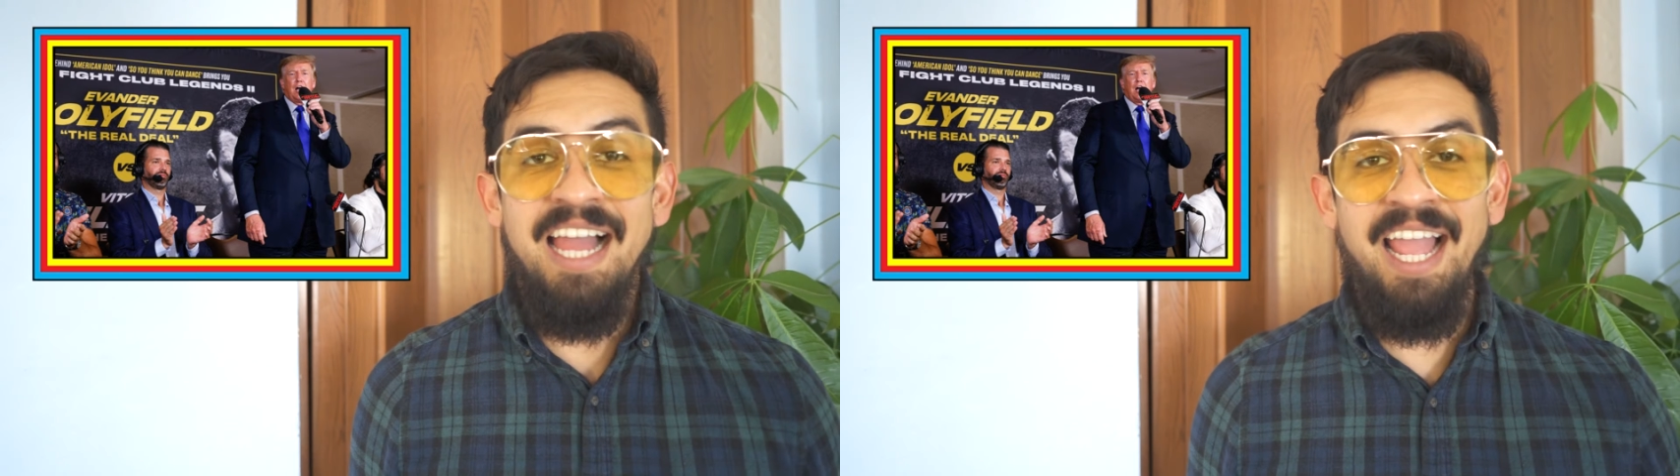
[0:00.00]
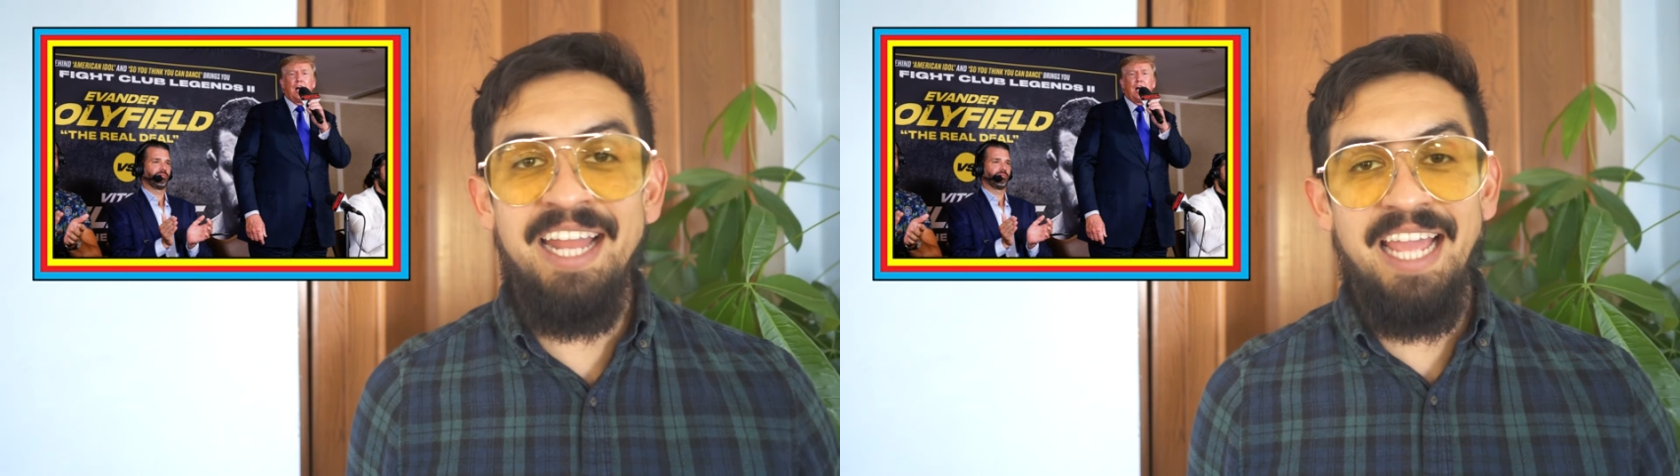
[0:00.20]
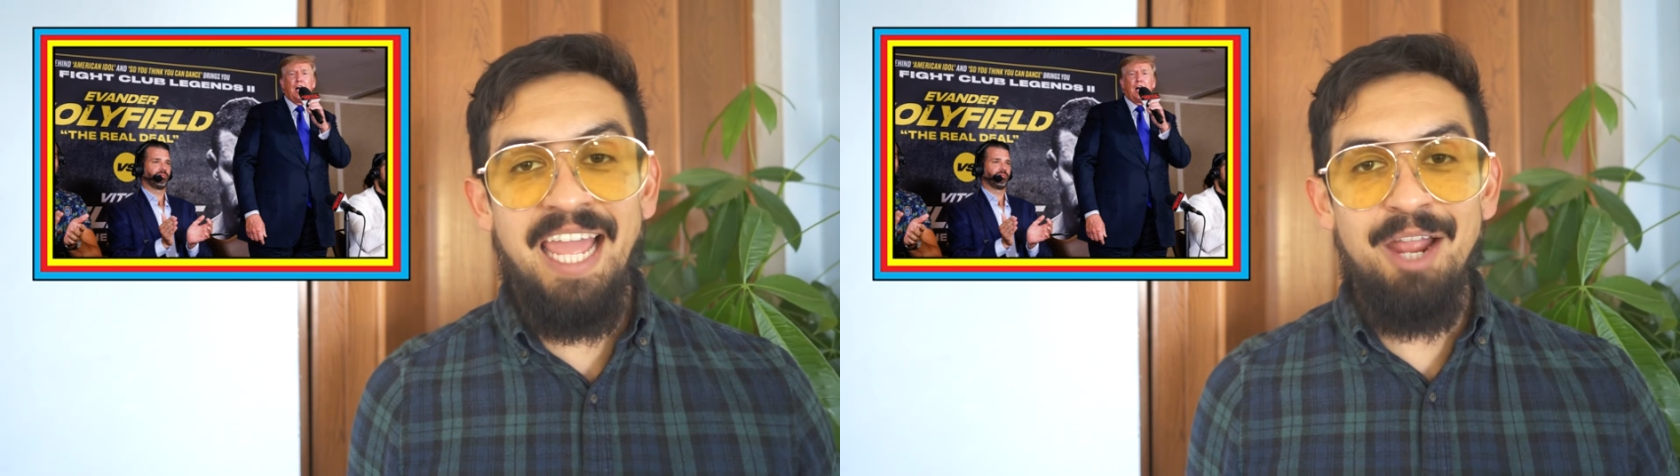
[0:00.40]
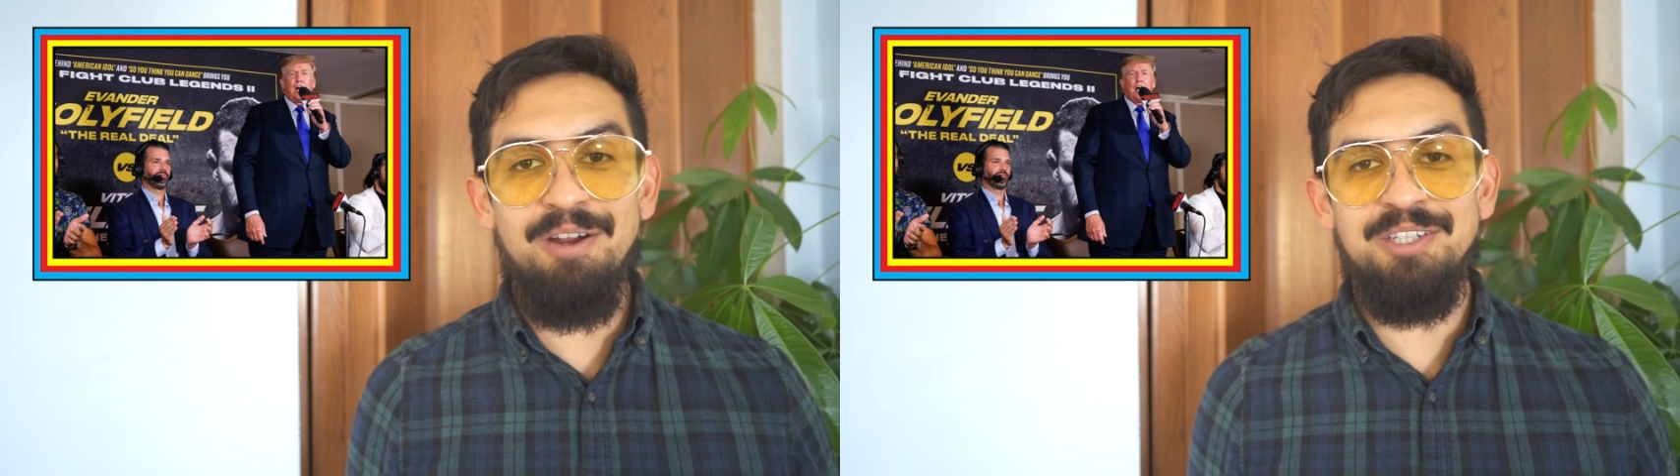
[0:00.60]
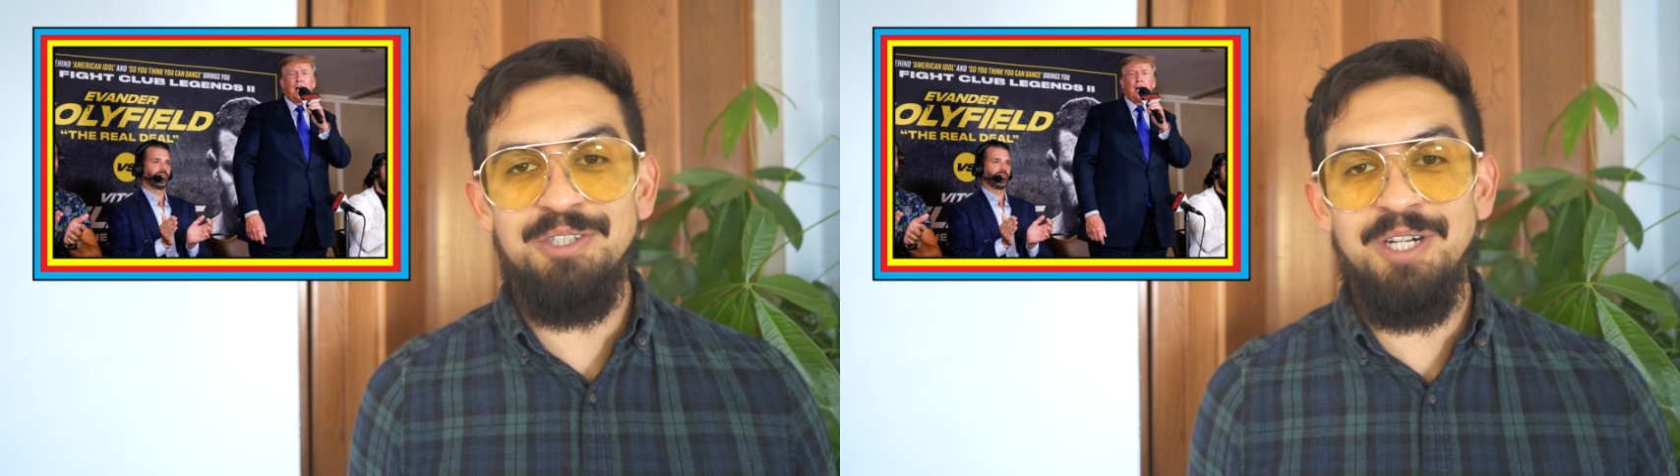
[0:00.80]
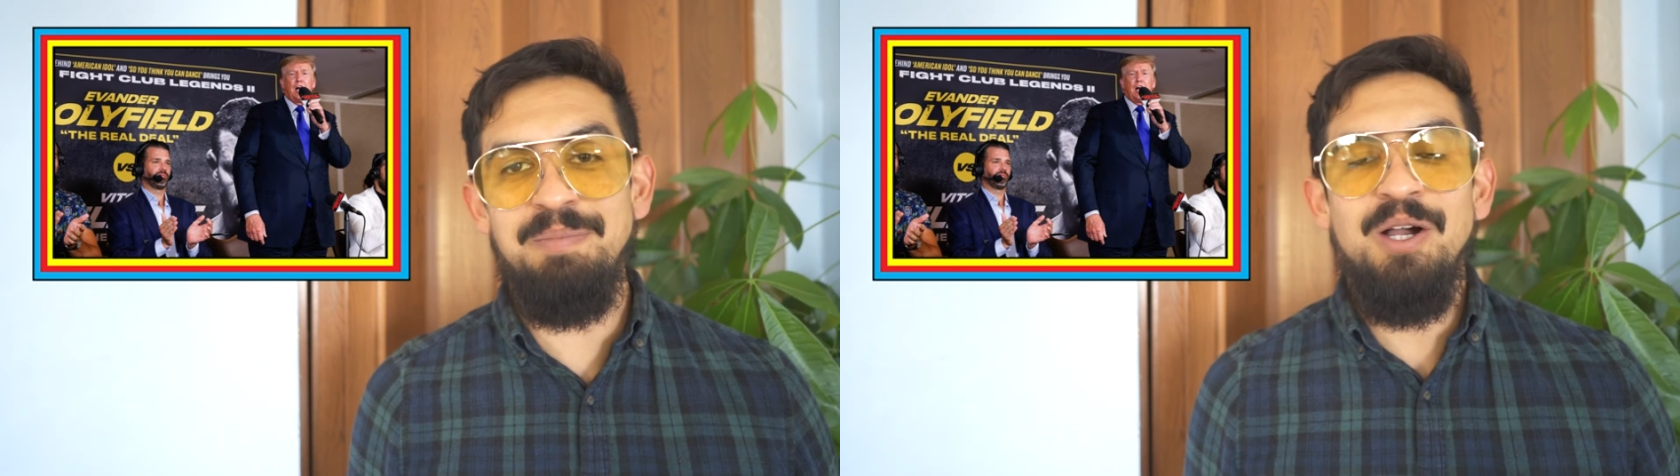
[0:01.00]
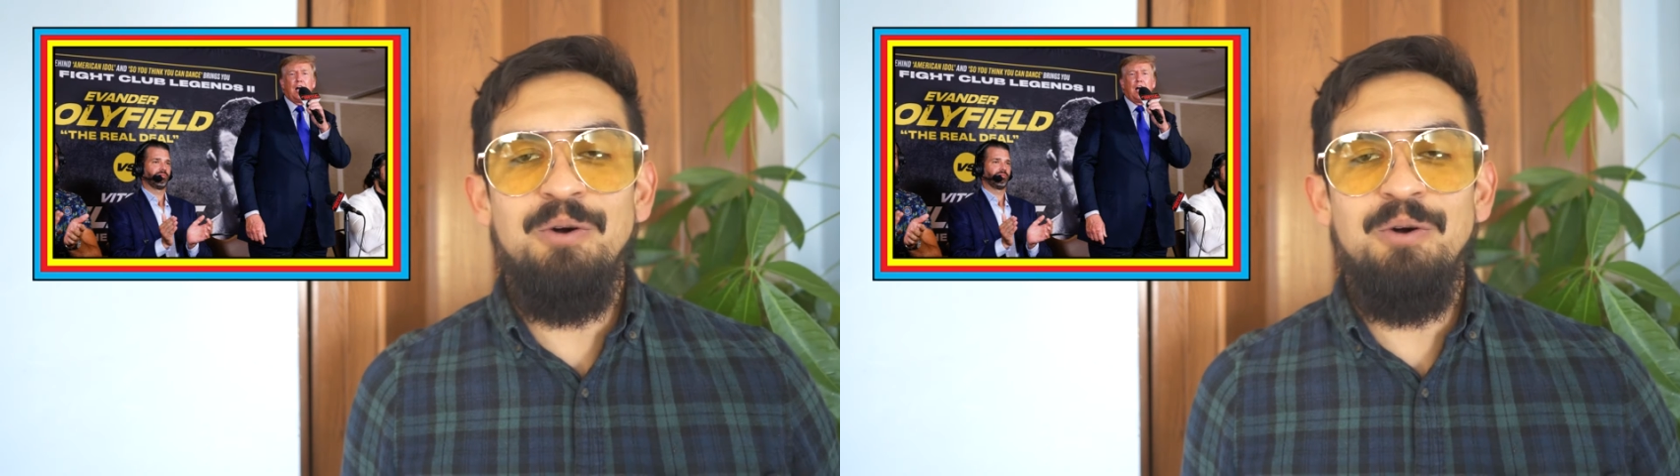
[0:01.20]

and Eric Trump